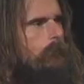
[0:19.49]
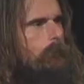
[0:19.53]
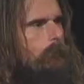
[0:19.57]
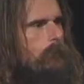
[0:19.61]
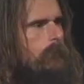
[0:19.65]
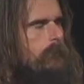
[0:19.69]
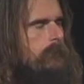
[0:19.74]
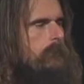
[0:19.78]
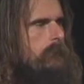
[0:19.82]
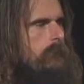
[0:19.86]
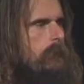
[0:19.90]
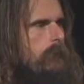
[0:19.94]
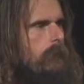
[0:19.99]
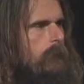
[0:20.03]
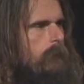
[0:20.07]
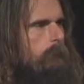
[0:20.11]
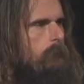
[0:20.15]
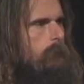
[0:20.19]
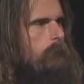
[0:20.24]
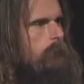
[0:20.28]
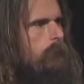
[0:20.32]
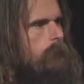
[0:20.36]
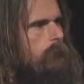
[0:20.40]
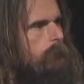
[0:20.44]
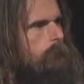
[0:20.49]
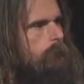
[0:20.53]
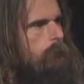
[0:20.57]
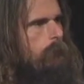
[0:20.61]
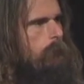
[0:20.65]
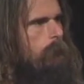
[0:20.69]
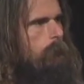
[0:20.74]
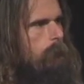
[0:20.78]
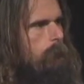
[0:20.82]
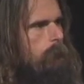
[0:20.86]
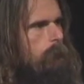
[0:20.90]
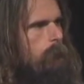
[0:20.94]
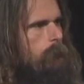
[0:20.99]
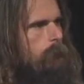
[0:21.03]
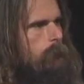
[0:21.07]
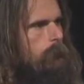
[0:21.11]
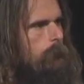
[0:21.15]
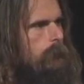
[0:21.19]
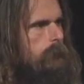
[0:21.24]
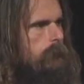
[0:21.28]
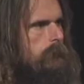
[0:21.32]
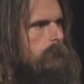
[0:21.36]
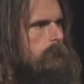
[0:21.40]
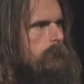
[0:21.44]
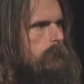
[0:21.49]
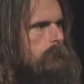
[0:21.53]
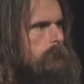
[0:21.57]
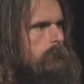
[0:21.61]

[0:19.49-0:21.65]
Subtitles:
where did Jay April come from? What's he?